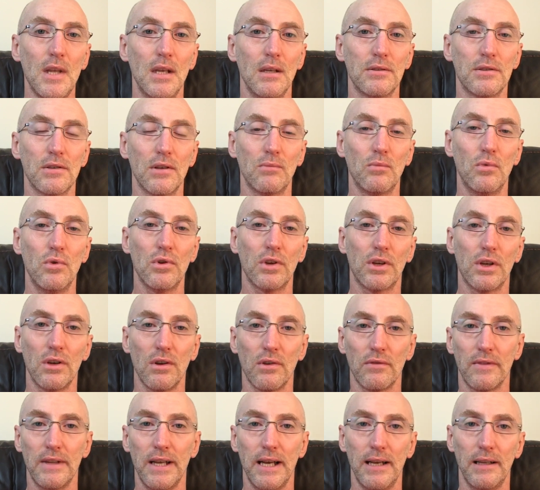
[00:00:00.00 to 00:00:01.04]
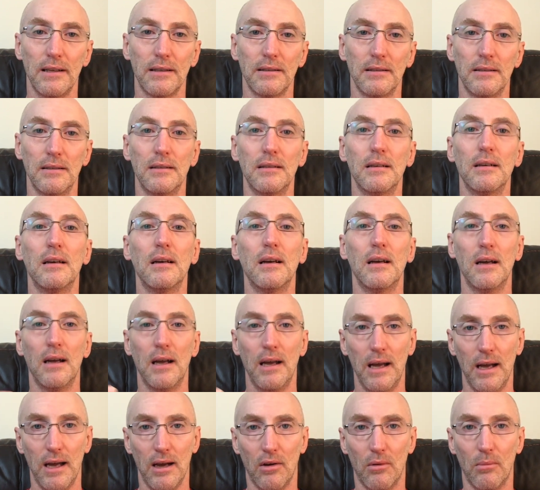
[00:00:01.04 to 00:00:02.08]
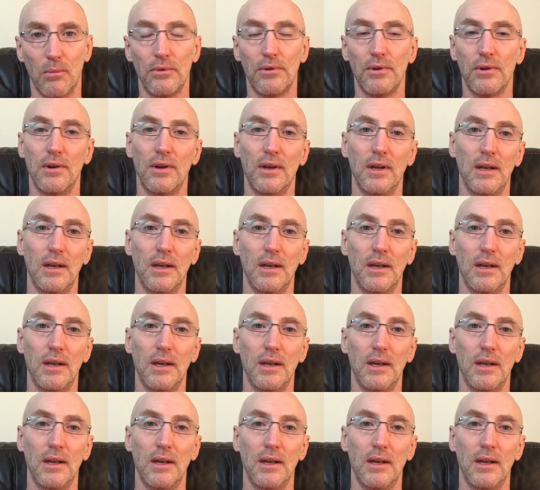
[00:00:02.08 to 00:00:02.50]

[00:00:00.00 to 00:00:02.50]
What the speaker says: So working on that helped.